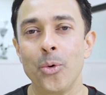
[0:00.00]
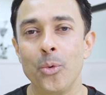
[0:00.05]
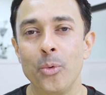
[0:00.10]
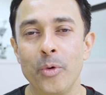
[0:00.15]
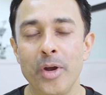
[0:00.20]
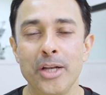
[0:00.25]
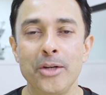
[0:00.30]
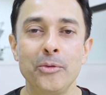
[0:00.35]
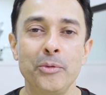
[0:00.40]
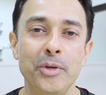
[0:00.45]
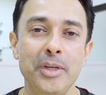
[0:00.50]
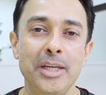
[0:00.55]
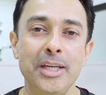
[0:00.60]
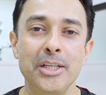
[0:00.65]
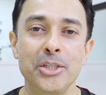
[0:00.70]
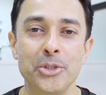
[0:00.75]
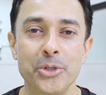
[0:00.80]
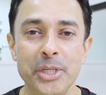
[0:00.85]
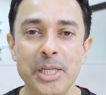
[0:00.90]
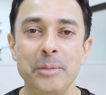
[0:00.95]
when we
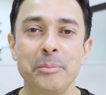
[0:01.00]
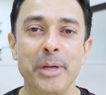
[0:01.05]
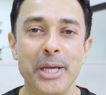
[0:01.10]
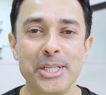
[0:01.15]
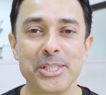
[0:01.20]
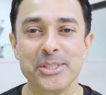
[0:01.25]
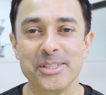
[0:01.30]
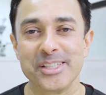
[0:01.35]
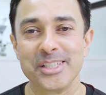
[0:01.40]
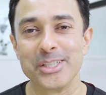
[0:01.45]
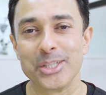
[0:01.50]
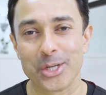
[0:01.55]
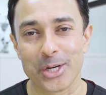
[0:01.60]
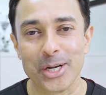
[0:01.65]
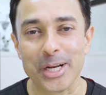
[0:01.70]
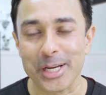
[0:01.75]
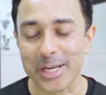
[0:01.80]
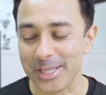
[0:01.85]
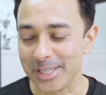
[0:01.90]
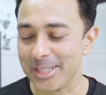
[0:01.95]
treat patients in the
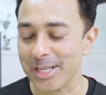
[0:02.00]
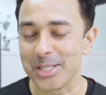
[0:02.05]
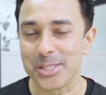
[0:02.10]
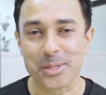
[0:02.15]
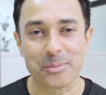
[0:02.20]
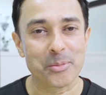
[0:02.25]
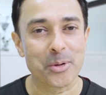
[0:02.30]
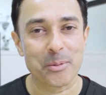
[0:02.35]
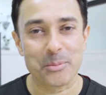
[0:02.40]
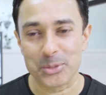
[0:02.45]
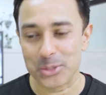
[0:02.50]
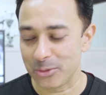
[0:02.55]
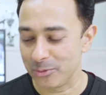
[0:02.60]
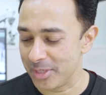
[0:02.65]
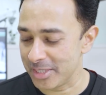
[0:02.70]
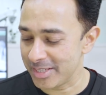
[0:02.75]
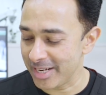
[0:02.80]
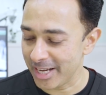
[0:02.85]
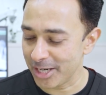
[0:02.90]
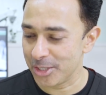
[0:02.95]
clinic. That's the purpose
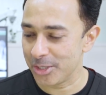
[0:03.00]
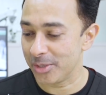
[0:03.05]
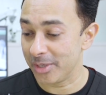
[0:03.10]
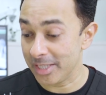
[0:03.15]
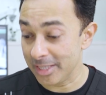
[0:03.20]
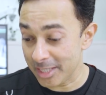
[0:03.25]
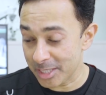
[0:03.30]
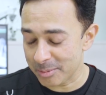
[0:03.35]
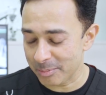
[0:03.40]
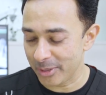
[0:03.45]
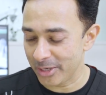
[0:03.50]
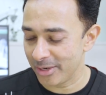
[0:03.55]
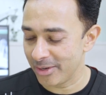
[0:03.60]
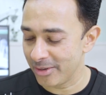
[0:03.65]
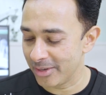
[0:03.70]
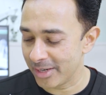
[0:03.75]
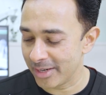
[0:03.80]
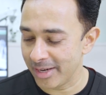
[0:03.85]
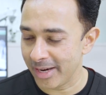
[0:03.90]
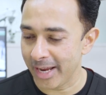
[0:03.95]
of this lecture. In this
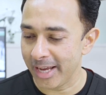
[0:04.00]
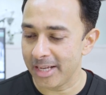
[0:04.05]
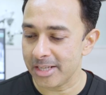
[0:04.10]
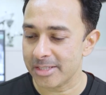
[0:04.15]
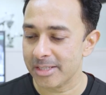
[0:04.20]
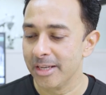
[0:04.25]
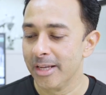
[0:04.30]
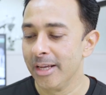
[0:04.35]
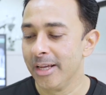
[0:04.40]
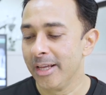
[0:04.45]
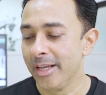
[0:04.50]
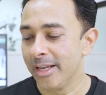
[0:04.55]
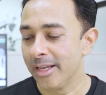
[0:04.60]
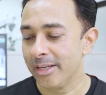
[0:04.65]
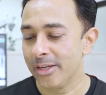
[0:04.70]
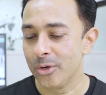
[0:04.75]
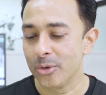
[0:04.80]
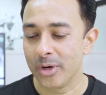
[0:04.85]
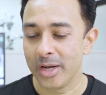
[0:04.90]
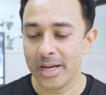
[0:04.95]
particular case,
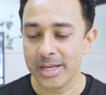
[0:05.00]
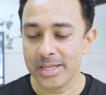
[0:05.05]
you know,